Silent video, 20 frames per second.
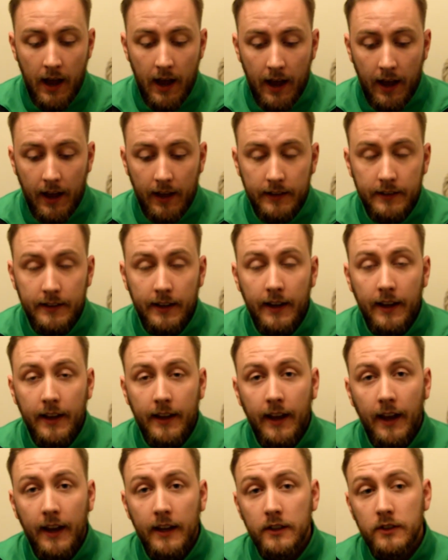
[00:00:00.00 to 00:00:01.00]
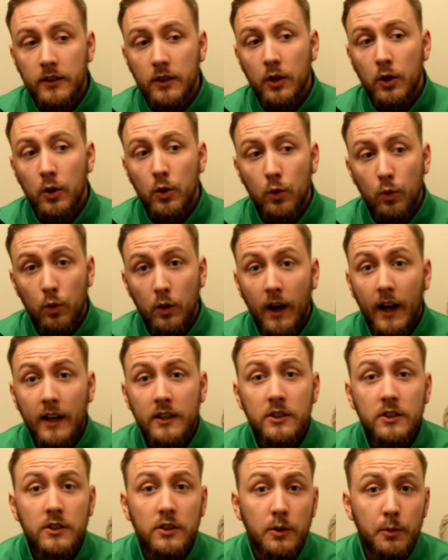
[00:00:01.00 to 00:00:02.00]
and Casey, who were
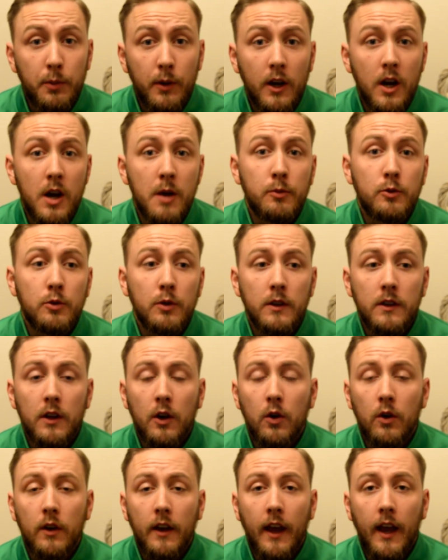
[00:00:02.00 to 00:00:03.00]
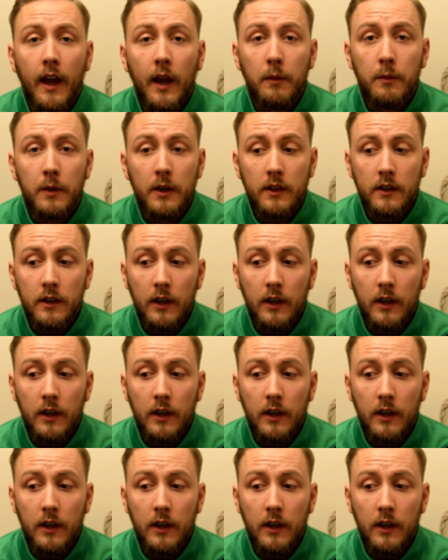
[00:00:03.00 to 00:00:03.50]
actually superb throughout the whole game.